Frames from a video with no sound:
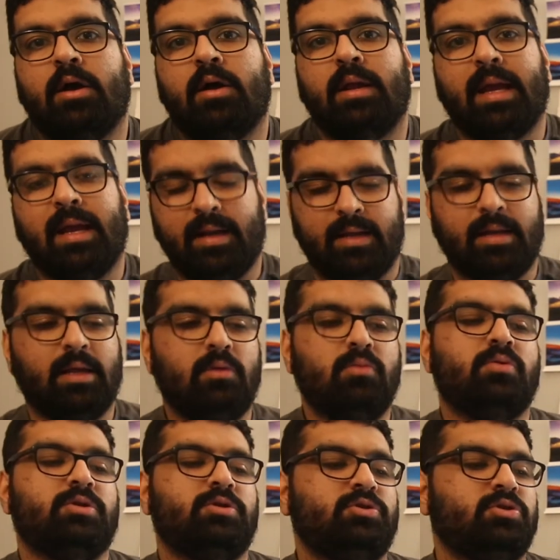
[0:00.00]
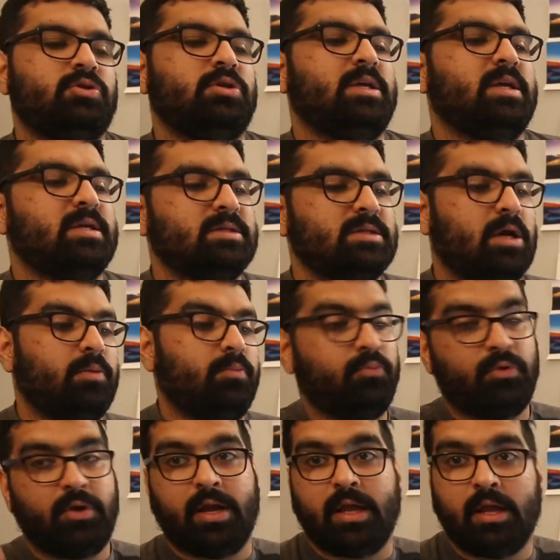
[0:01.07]
on 80, which is a
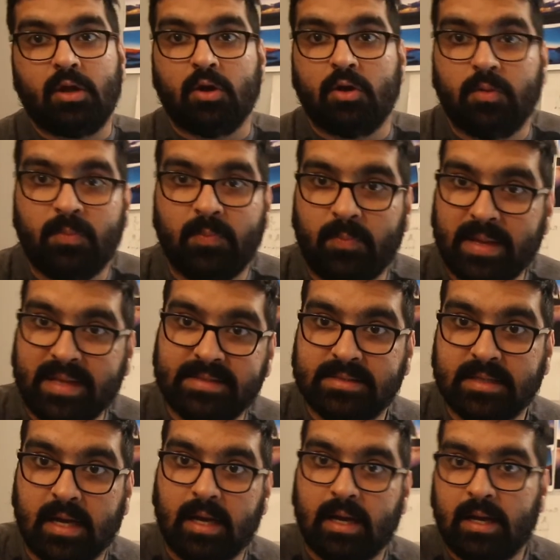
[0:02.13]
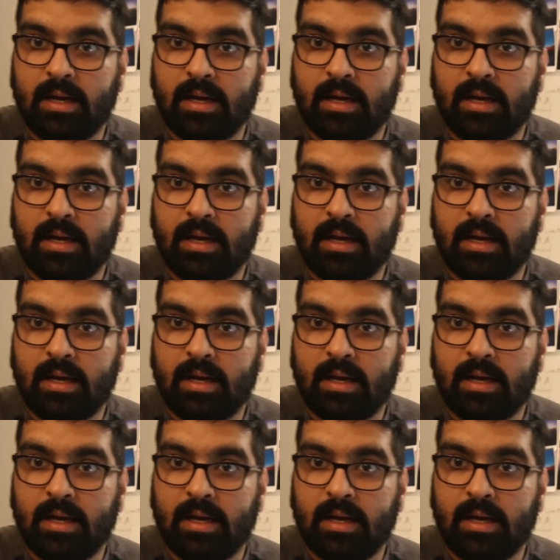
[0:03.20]
pretty good pizza.